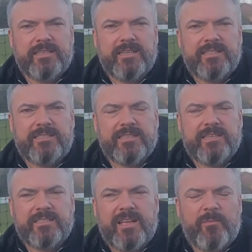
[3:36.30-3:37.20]
He's
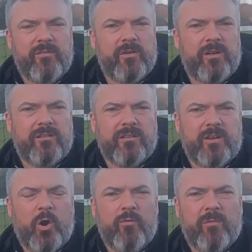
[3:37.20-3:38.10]
like a bit of
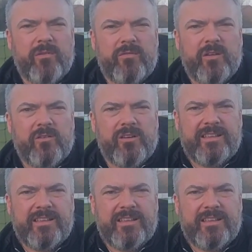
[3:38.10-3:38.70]
an all-round midfielder.